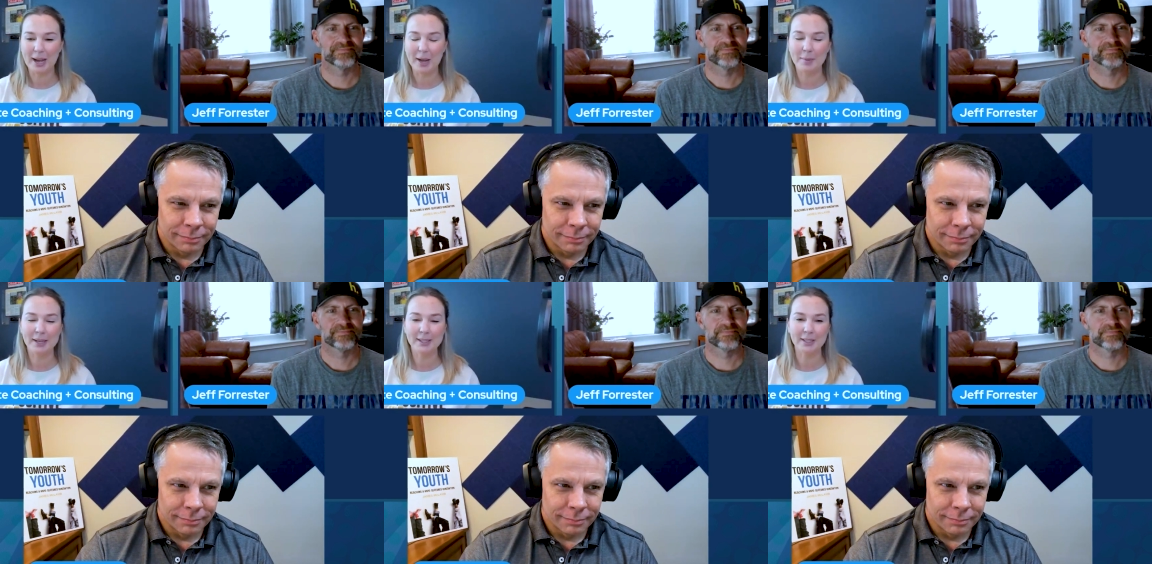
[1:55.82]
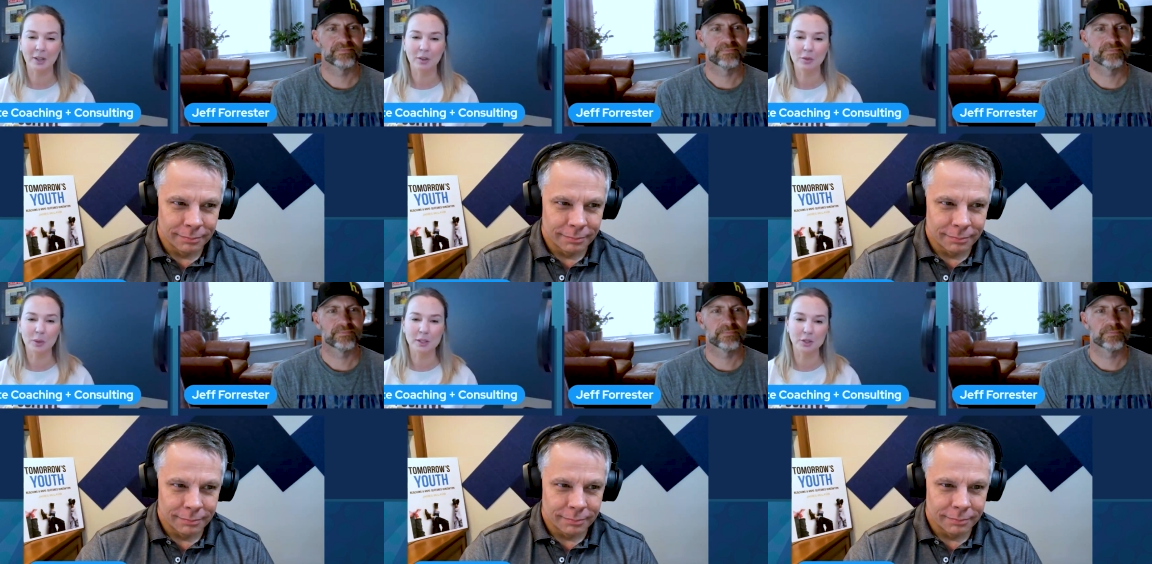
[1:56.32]
Speaker 1: I myself
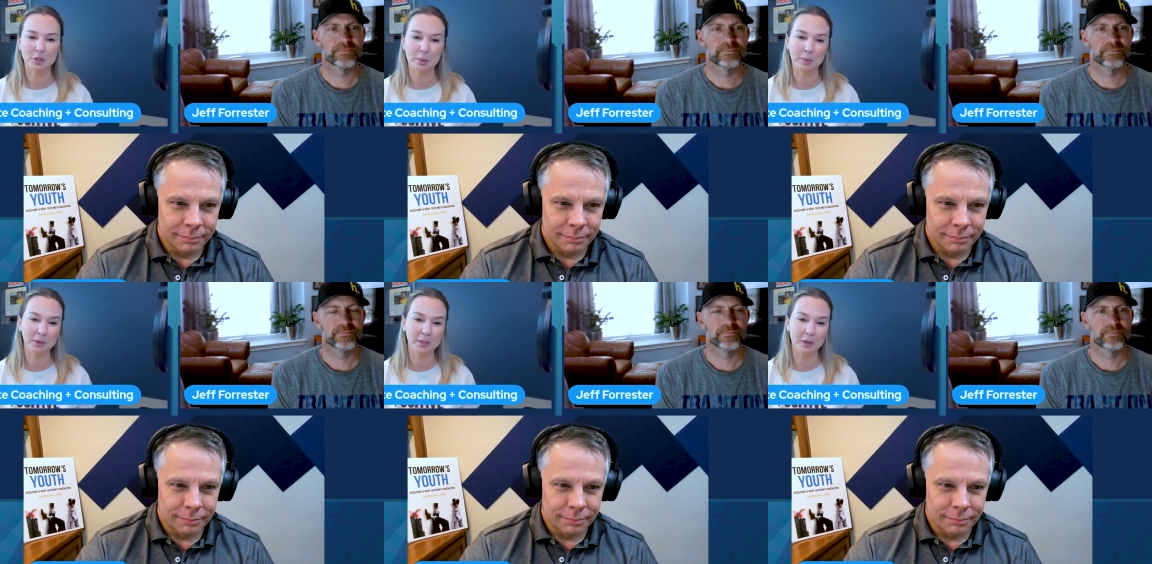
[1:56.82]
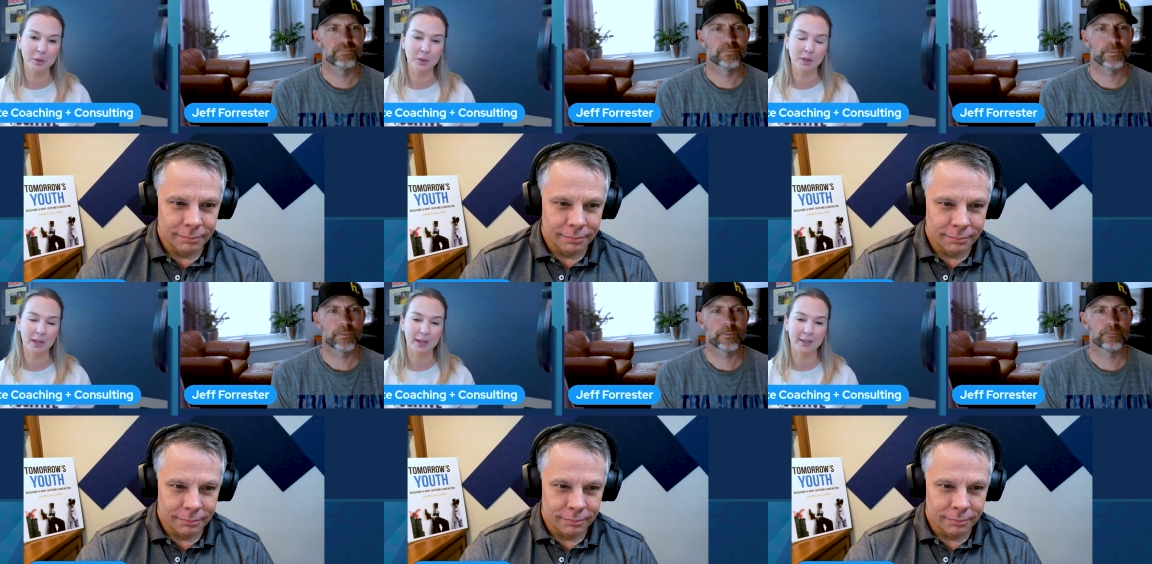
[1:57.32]
was a troubled youth.
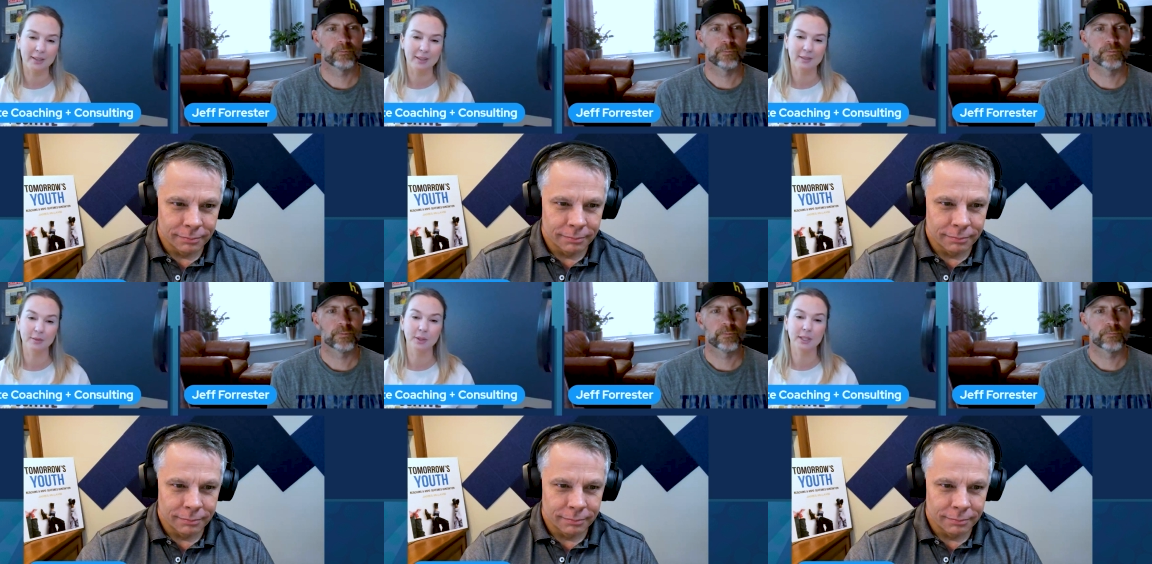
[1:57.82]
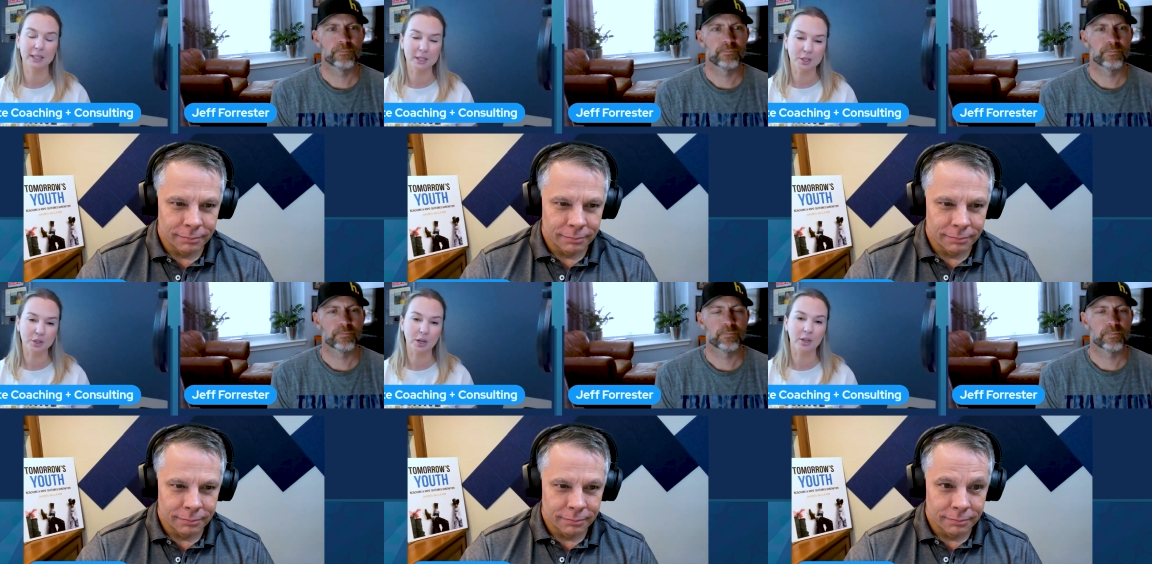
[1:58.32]
I really
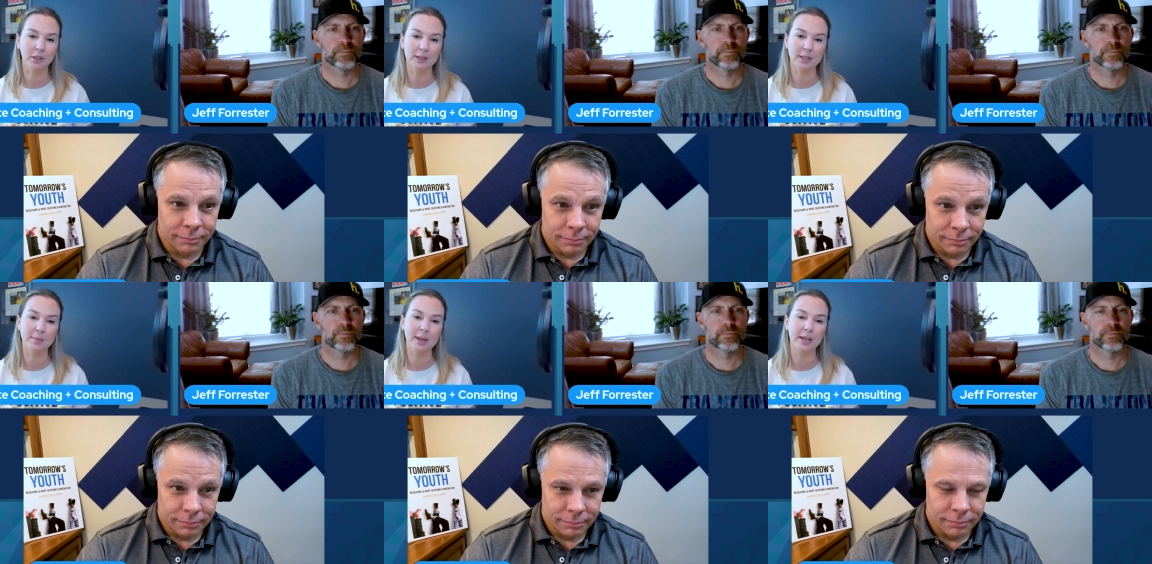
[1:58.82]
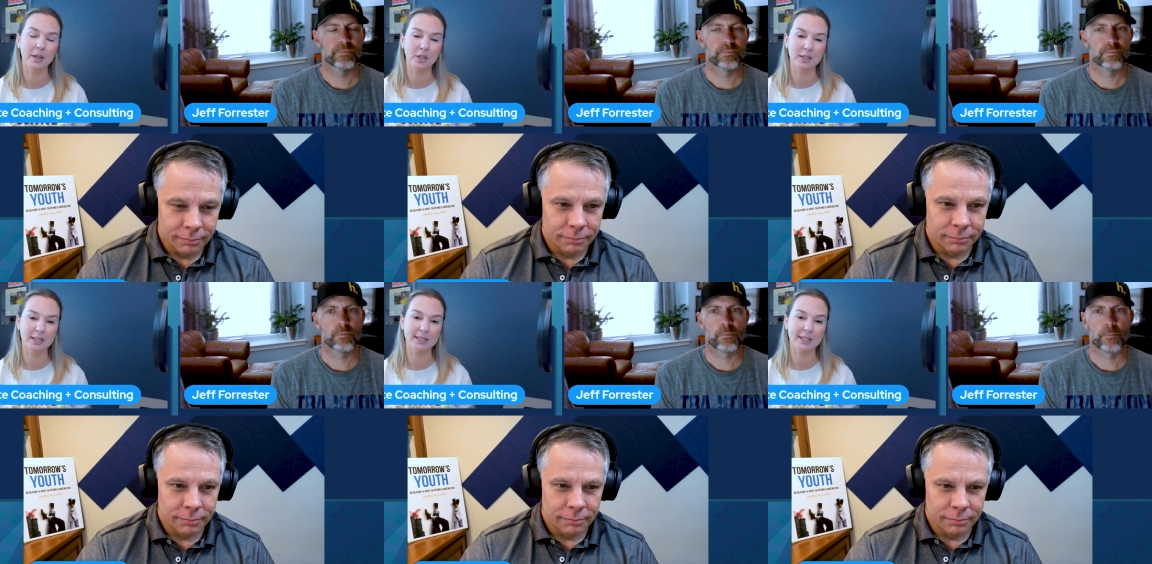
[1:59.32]
struggled to make
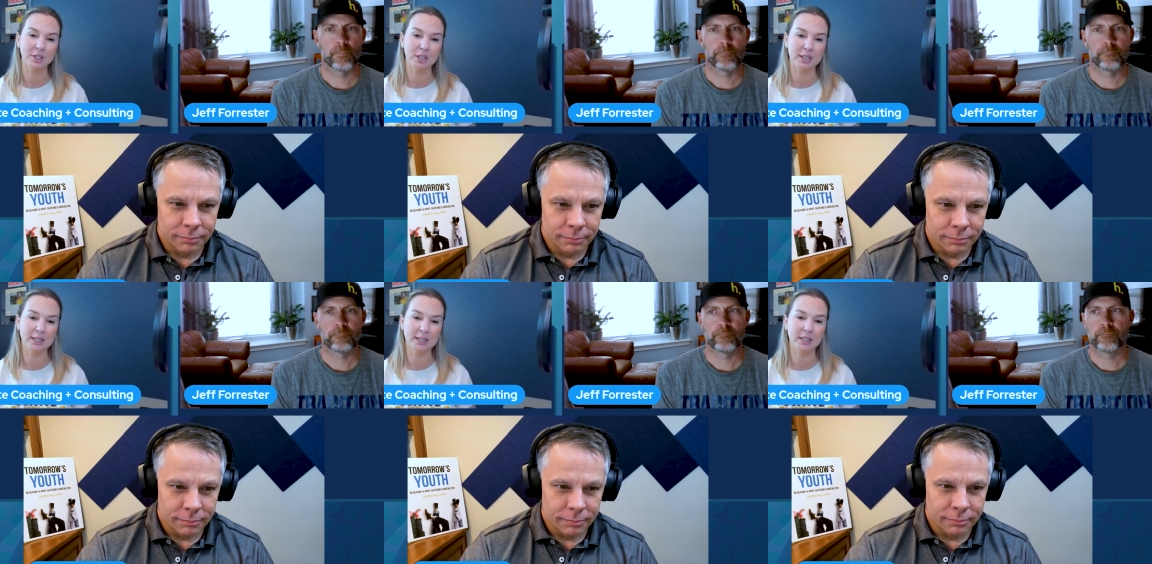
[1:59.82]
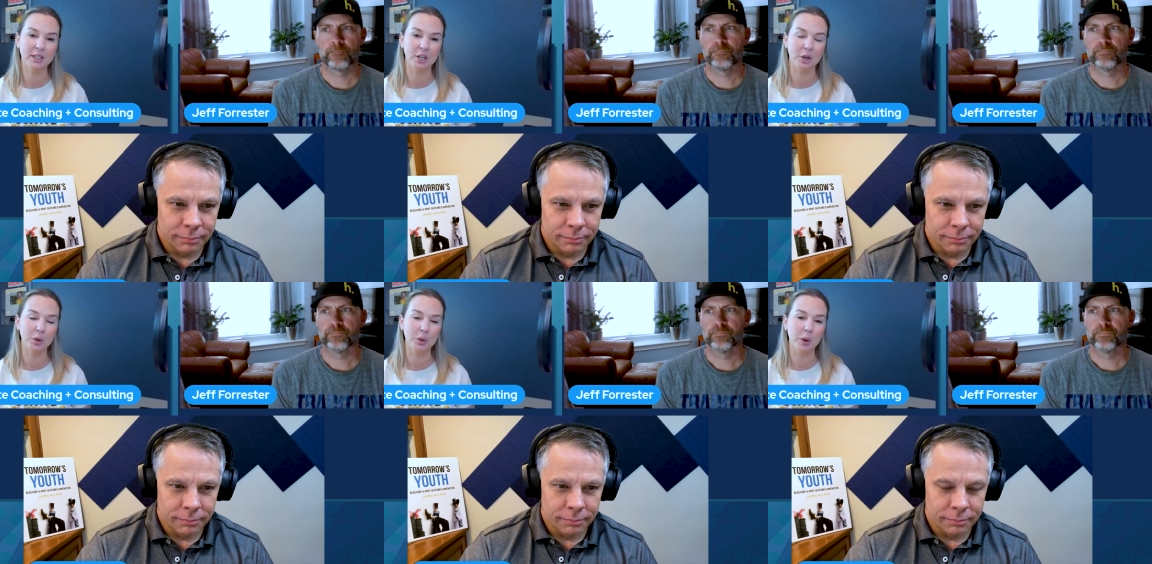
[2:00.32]
good decisions, to
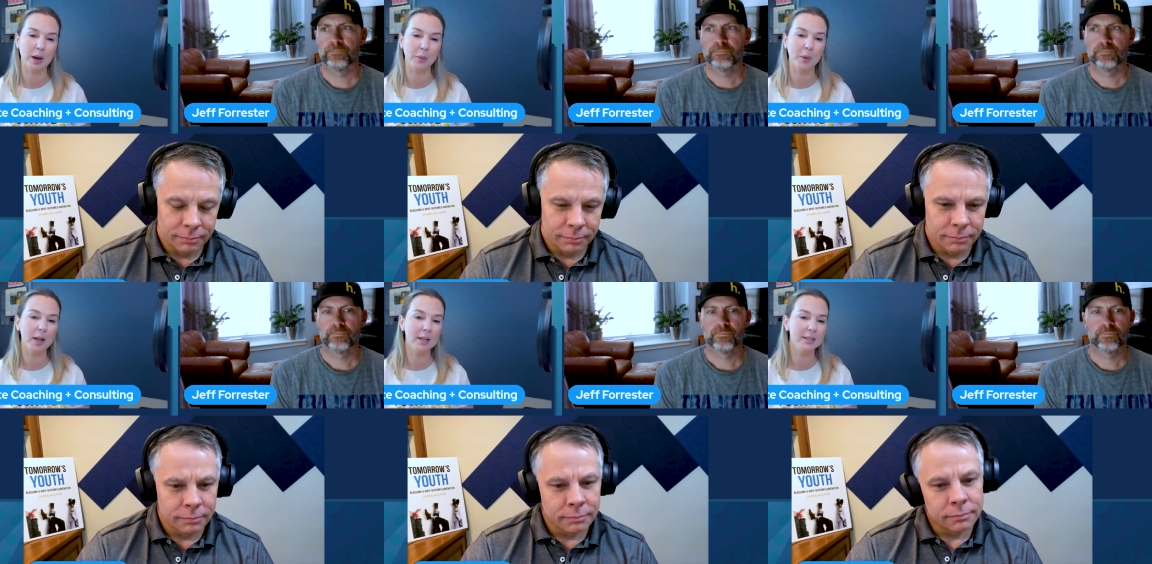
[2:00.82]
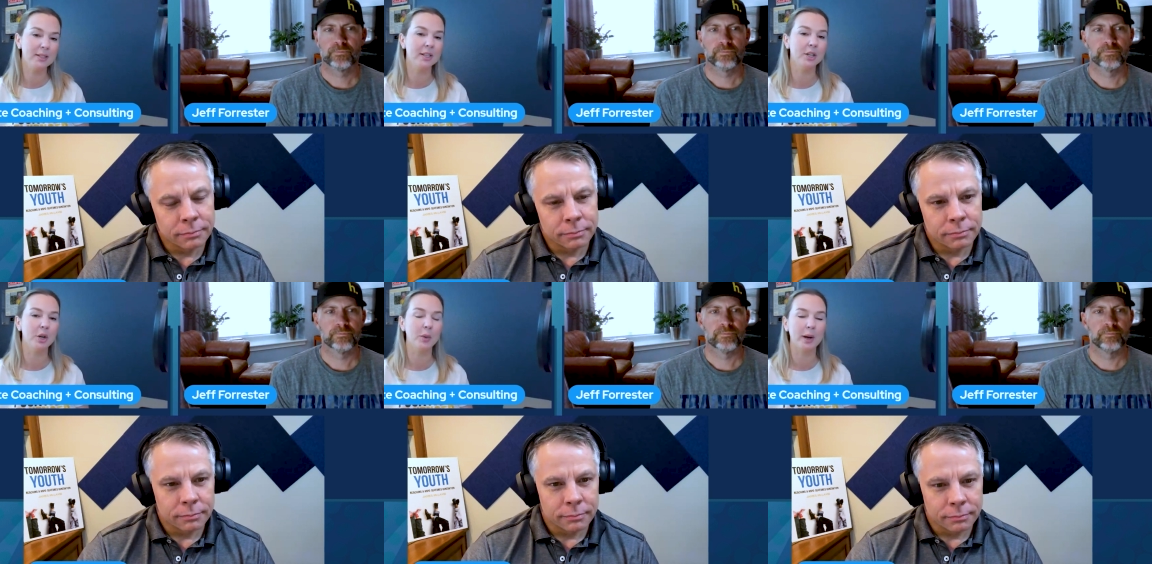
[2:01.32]
know who I was, to
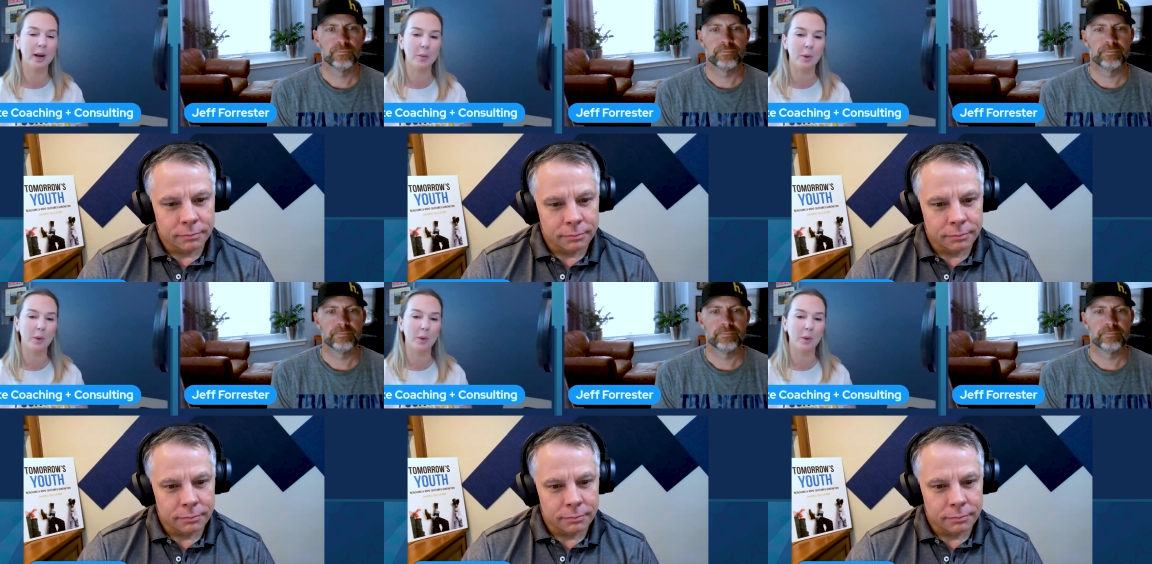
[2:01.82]
know what I